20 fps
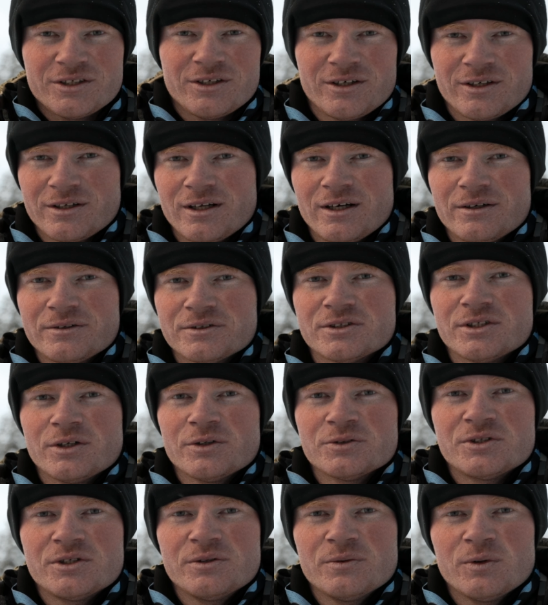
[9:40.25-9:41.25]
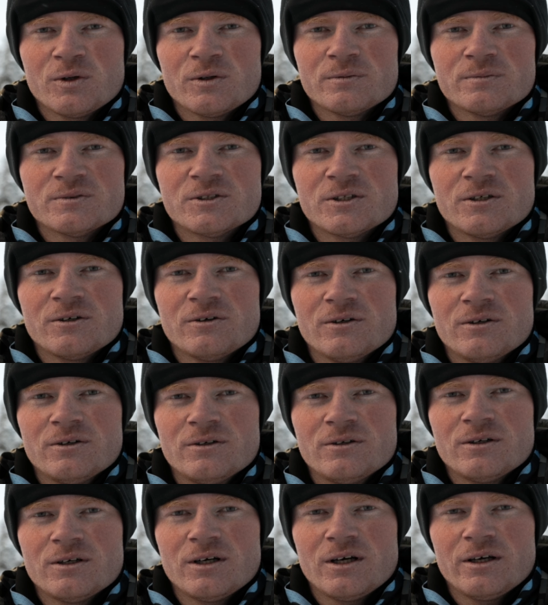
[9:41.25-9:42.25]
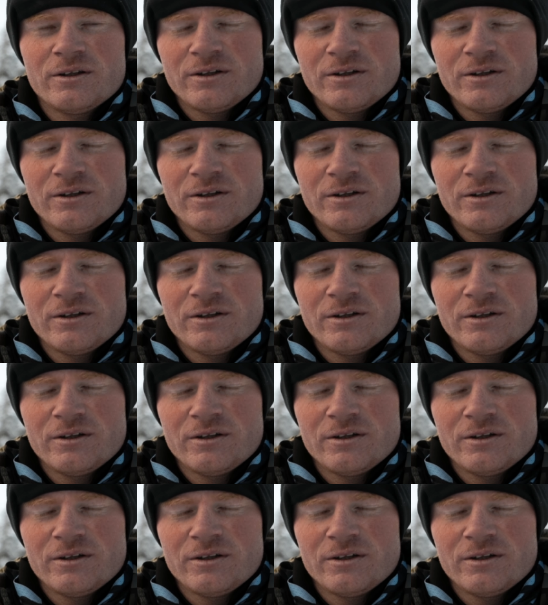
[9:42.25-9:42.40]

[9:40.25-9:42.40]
on and I was toasty warm so I